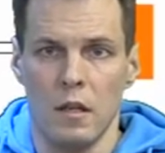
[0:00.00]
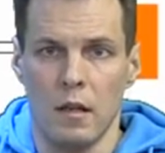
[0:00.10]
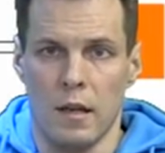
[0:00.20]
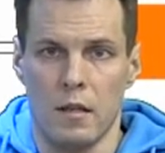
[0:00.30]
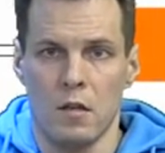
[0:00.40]

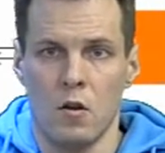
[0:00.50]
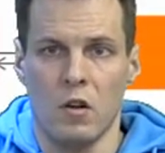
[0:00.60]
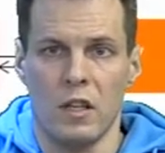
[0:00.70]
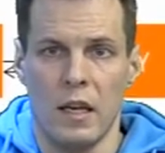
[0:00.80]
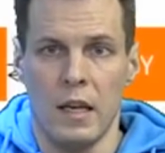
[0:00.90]
let's call
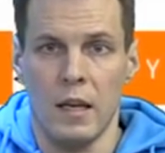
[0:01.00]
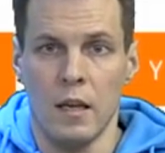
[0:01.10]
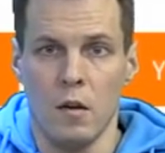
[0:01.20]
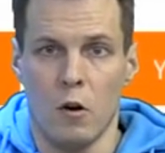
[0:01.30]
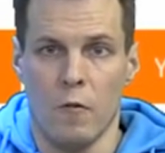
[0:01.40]
it
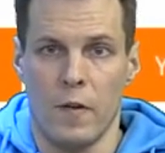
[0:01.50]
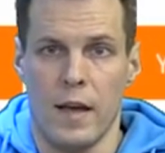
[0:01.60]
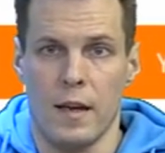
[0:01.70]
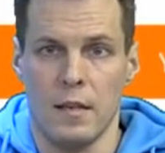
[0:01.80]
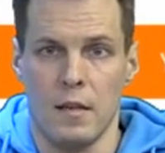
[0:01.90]
E, of
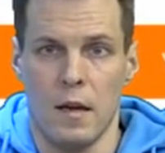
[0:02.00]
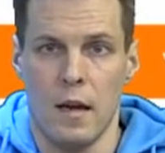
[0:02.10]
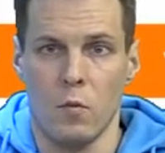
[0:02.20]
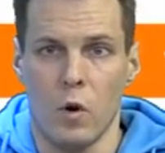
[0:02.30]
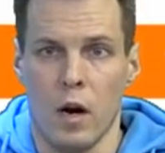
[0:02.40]
X
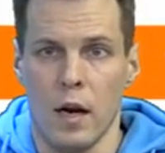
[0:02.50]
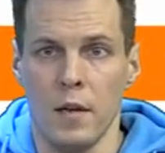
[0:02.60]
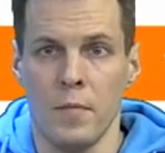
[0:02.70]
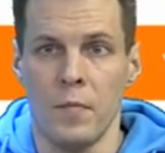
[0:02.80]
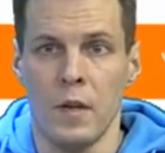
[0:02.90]
and
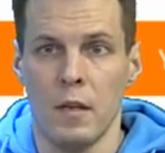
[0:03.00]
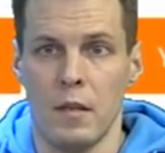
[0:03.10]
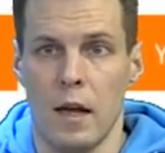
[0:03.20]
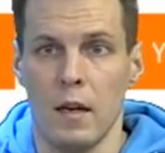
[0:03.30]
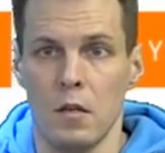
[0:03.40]
Y
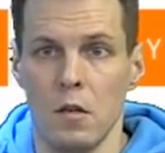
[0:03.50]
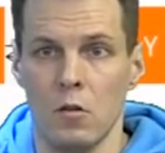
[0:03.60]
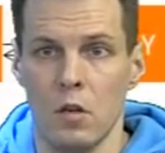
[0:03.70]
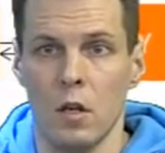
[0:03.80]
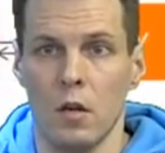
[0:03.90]
that is
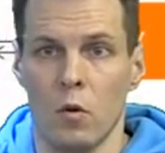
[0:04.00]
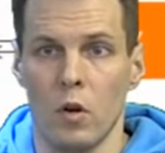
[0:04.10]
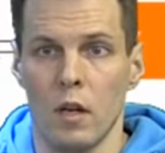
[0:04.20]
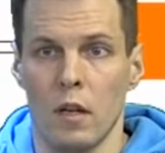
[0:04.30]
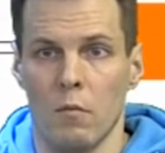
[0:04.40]
not
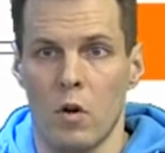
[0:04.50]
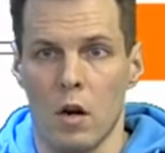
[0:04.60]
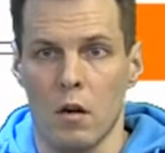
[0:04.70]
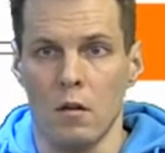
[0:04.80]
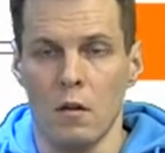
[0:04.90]
included in the
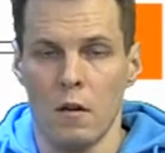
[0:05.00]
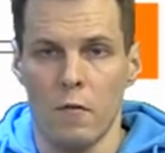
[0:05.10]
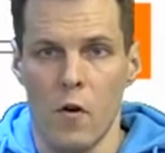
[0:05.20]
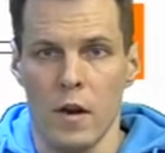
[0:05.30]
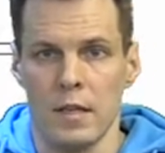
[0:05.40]
model.
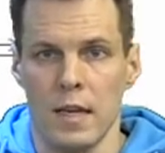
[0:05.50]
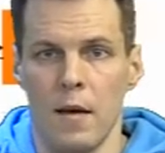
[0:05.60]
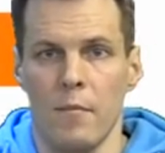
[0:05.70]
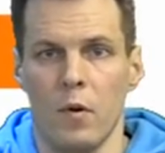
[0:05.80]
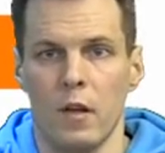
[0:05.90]
For
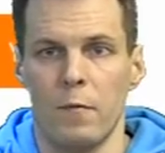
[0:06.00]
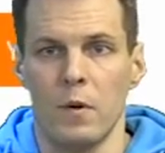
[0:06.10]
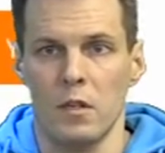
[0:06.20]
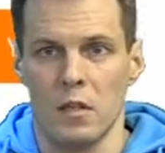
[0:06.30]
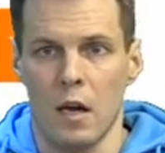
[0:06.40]
example, if
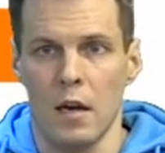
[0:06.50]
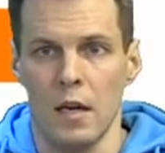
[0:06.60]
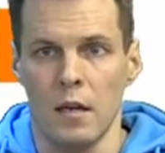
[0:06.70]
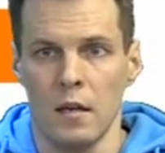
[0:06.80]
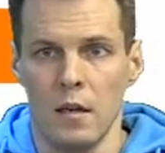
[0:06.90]
we're
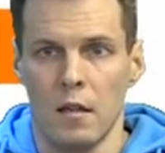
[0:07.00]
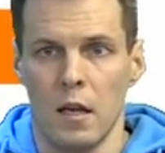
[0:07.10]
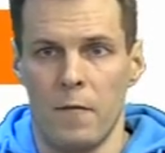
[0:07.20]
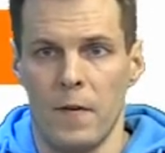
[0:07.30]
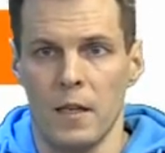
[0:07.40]
studying the
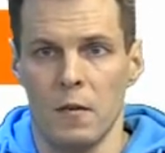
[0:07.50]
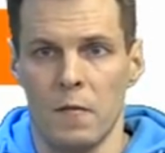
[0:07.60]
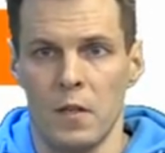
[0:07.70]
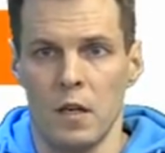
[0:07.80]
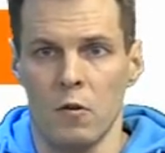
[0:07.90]
effects of
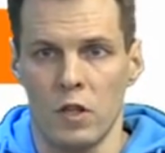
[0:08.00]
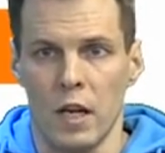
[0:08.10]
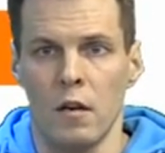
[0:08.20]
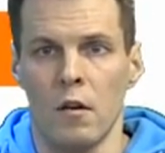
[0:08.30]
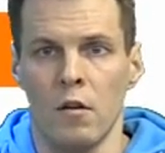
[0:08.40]
CEO
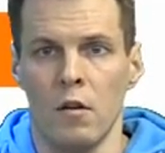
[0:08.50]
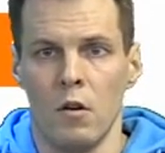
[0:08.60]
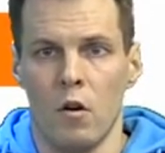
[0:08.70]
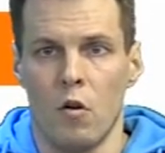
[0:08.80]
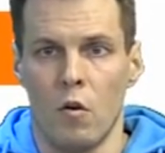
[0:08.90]
gender
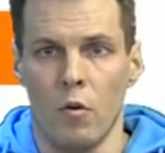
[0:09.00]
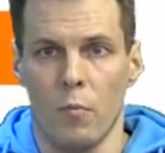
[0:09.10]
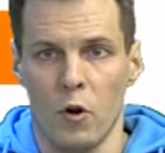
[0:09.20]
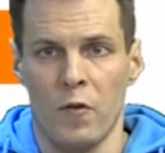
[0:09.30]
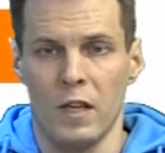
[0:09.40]
on
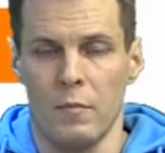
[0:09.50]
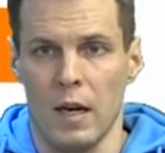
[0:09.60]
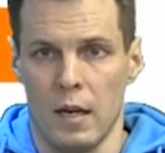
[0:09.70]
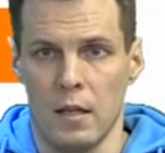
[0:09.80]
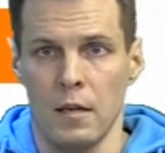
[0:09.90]

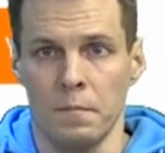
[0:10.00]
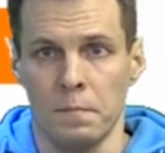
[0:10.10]
profitability,